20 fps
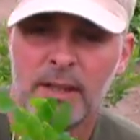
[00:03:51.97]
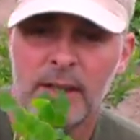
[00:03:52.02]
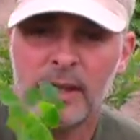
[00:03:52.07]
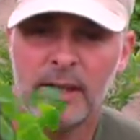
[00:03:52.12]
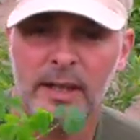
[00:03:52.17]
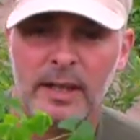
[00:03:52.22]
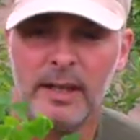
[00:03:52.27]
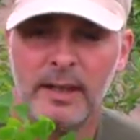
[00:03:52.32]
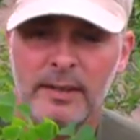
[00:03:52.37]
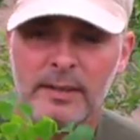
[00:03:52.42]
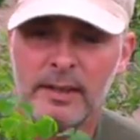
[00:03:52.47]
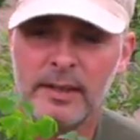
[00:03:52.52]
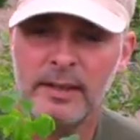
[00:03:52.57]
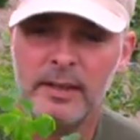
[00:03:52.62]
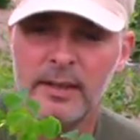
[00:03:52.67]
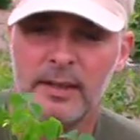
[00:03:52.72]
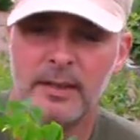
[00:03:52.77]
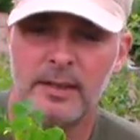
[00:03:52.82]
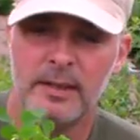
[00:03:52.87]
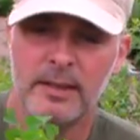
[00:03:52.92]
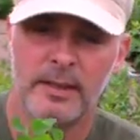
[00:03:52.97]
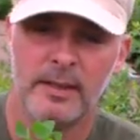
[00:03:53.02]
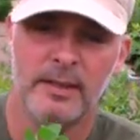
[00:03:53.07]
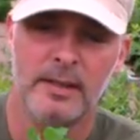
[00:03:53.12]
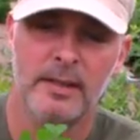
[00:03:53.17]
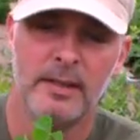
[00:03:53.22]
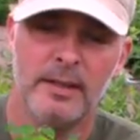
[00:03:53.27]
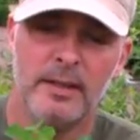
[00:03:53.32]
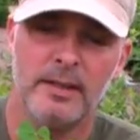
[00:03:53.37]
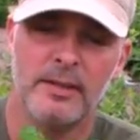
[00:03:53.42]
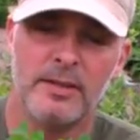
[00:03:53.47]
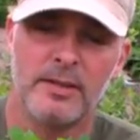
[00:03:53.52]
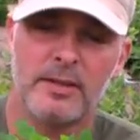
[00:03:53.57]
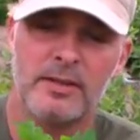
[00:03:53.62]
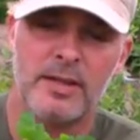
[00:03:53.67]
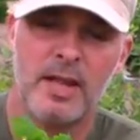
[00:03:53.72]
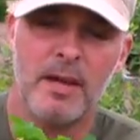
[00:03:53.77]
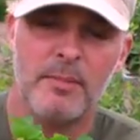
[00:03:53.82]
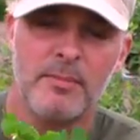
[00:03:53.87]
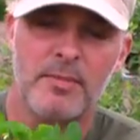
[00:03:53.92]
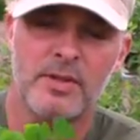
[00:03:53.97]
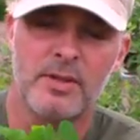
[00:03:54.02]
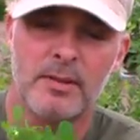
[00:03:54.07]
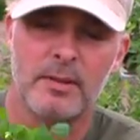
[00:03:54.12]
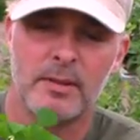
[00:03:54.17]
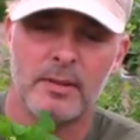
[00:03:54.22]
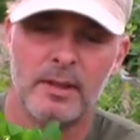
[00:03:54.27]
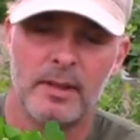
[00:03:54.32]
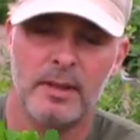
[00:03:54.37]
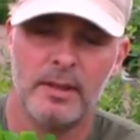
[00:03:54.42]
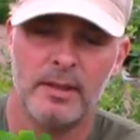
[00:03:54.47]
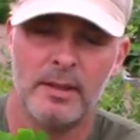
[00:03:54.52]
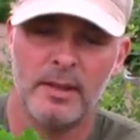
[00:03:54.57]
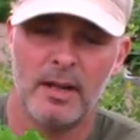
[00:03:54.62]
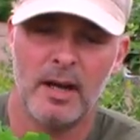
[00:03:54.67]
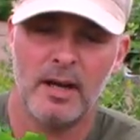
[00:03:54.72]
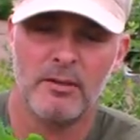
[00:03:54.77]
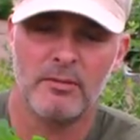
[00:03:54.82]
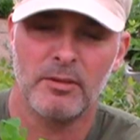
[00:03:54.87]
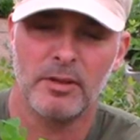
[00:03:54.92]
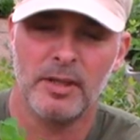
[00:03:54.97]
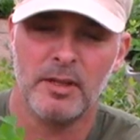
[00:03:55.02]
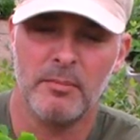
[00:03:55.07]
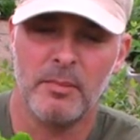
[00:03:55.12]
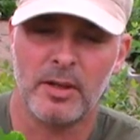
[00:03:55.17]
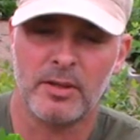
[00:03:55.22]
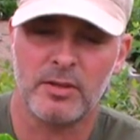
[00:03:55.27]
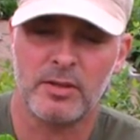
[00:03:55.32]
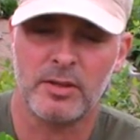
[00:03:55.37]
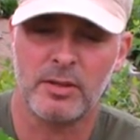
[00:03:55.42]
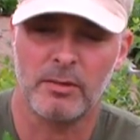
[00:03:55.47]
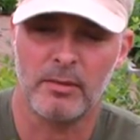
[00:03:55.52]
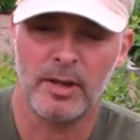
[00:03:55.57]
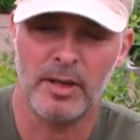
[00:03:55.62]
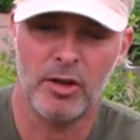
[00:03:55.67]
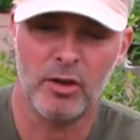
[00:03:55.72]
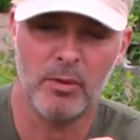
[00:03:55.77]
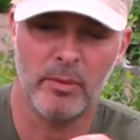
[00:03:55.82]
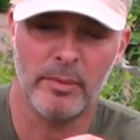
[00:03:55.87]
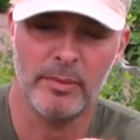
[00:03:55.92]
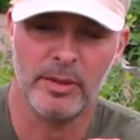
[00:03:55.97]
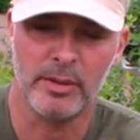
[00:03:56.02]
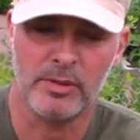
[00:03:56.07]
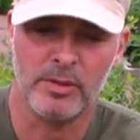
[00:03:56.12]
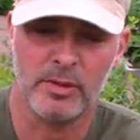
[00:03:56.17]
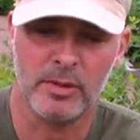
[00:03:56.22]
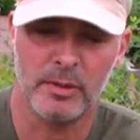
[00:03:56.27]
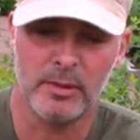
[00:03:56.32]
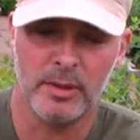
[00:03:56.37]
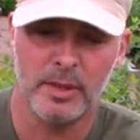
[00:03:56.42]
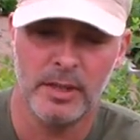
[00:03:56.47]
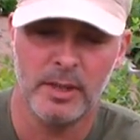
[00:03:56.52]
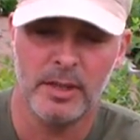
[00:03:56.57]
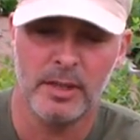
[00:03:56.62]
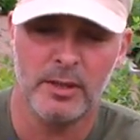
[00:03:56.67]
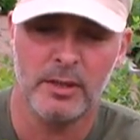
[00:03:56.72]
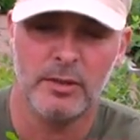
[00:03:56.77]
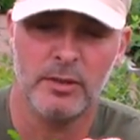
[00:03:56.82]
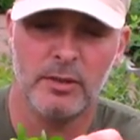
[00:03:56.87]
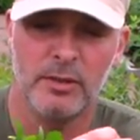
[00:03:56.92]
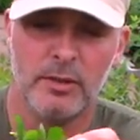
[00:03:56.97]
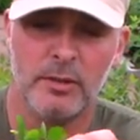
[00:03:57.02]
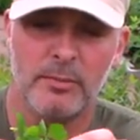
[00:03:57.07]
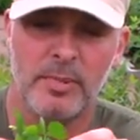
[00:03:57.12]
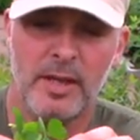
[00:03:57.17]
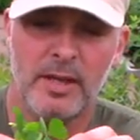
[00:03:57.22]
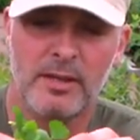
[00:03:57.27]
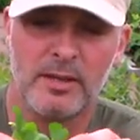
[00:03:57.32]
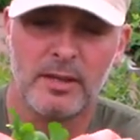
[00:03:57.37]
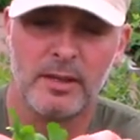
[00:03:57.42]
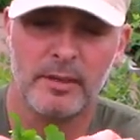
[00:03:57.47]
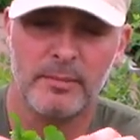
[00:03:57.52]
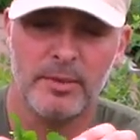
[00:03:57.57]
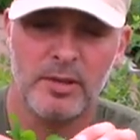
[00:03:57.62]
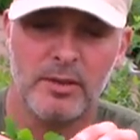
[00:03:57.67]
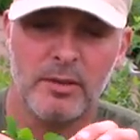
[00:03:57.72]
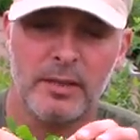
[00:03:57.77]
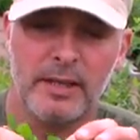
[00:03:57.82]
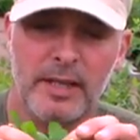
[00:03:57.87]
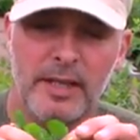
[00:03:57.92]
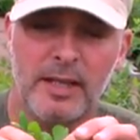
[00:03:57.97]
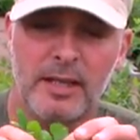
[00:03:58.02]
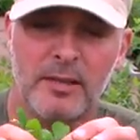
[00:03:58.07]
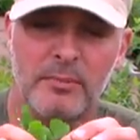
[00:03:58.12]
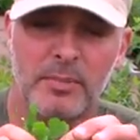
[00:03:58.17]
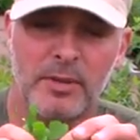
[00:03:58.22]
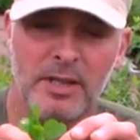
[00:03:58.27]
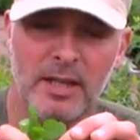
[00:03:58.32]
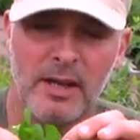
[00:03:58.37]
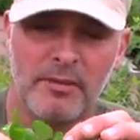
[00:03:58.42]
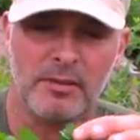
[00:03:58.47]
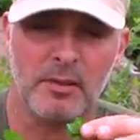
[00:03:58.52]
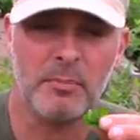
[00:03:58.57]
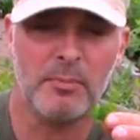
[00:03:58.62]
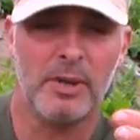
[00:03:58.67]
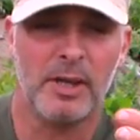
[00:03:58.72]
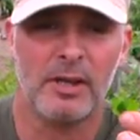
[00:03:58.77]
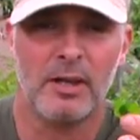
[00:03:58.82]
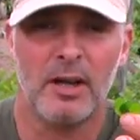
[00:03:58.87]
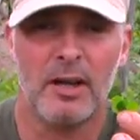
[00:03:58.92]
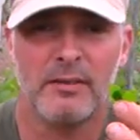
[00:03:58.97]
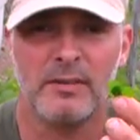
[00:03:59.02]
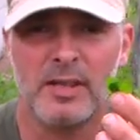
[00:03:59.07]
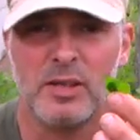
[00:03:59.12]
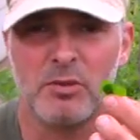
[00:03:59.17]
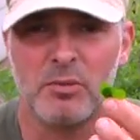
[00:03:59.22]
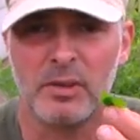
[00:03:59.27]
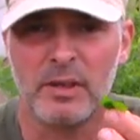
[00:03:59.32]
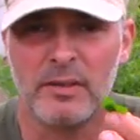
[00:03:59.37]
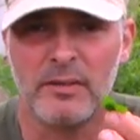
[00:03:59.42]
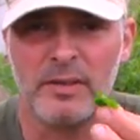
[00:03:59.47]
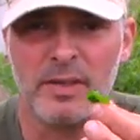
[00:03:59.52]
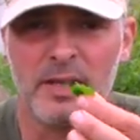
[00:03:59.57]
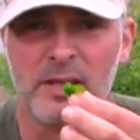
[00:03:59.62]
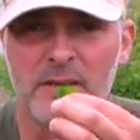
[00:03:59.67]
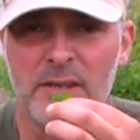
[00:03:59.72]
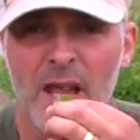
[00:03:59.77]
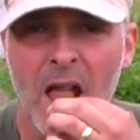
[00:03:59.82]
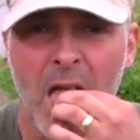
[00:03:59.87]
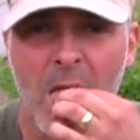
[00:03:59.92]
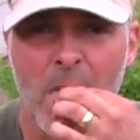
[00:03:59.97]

and uh, the stems aren't really much to write home about. So you, you basically, I mean, you can eat it, but you have to pick off each one of these.